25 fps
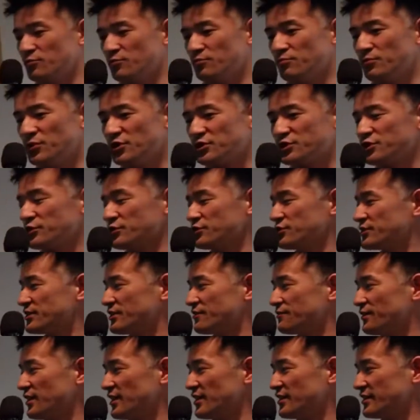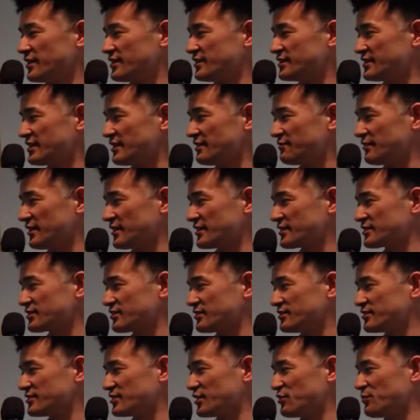modules defined and C
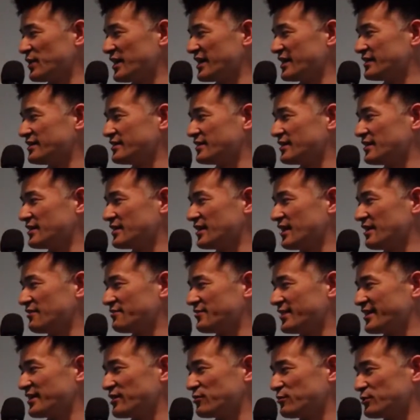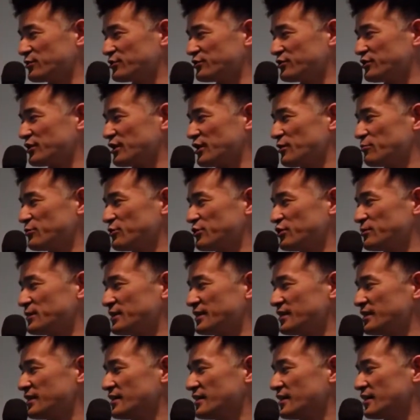functions are made available to
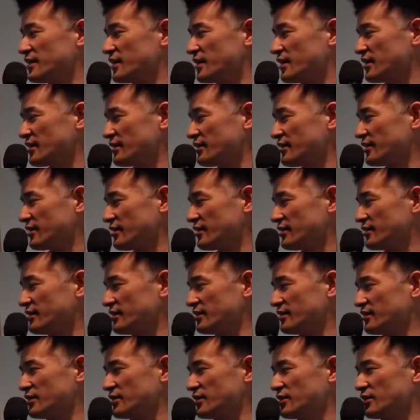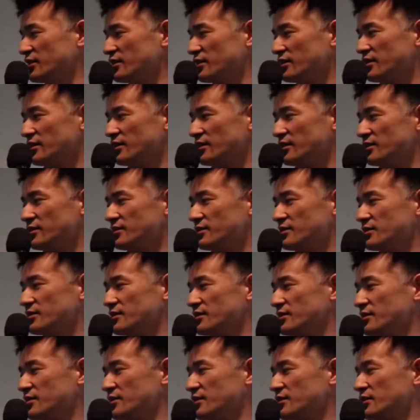mruby, and then
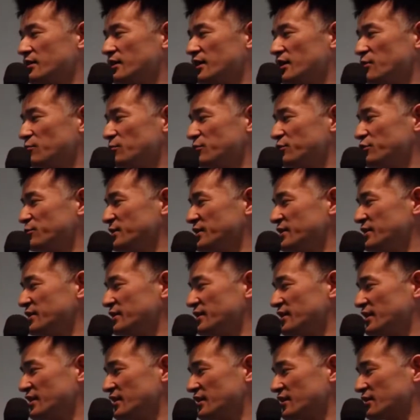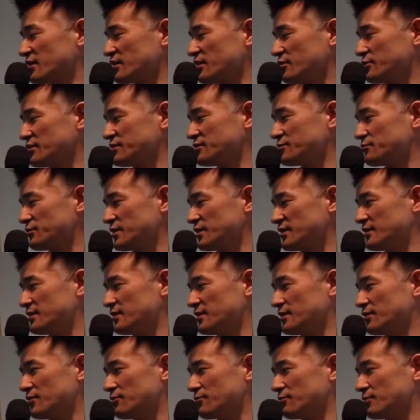mruby code is
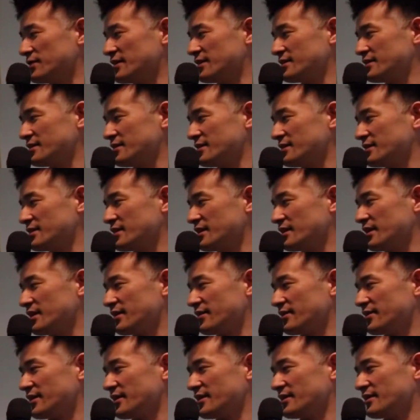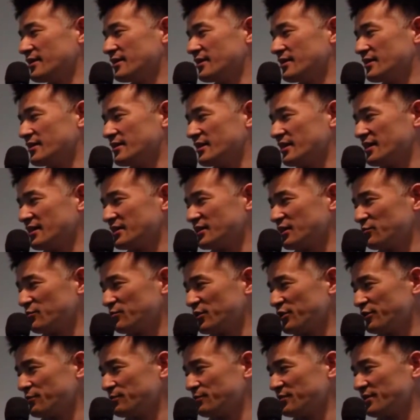run, and then at the
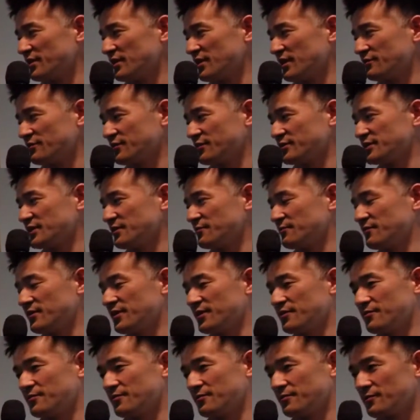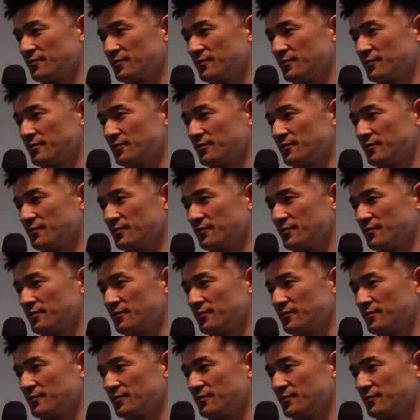bottom I've got some